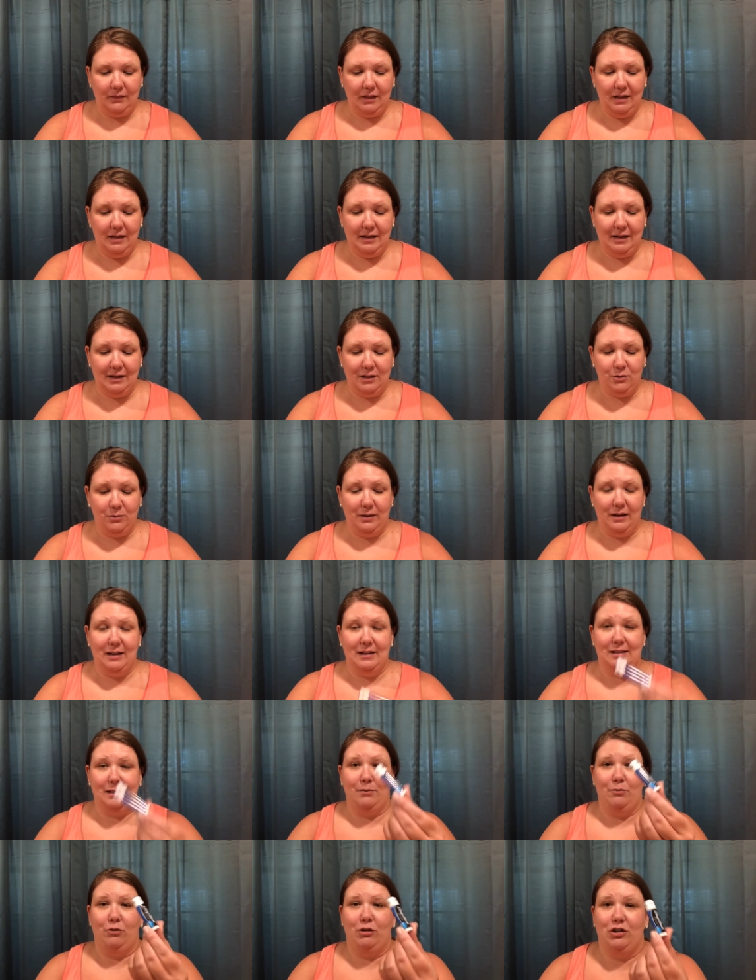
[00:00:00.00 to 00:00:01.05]
Next, we got
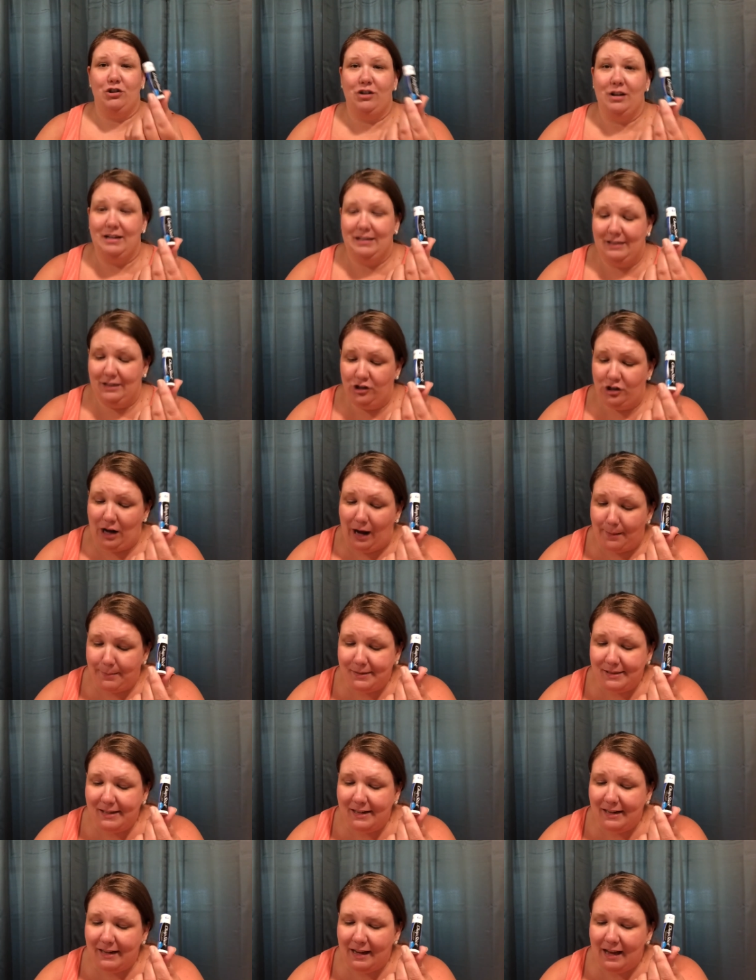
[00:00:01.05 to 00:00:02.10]
some moisturizing
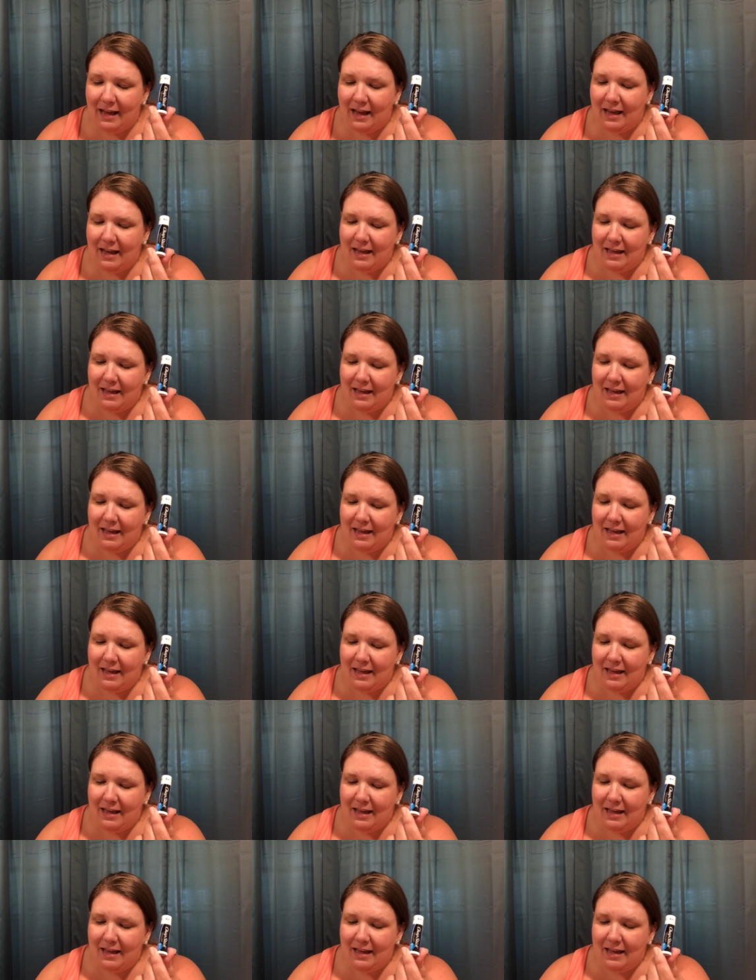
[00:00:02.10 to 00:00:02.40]
chapstick.